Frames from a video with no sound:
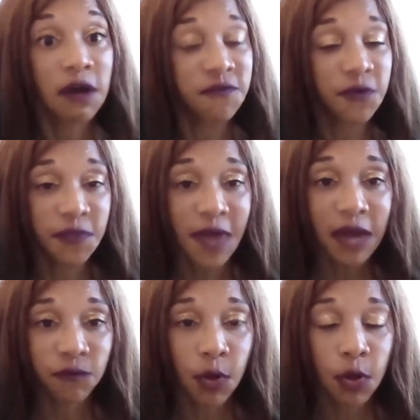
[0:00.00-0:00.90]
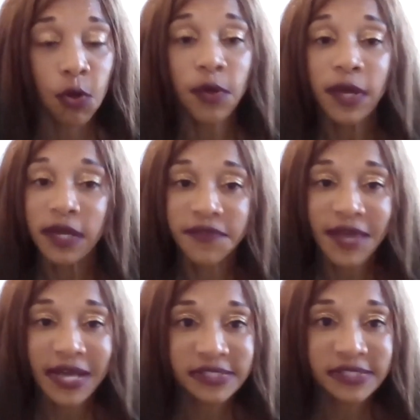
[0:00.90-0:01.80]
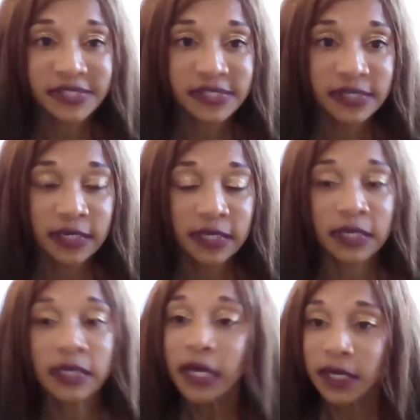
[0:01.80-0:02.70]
for that role in that city,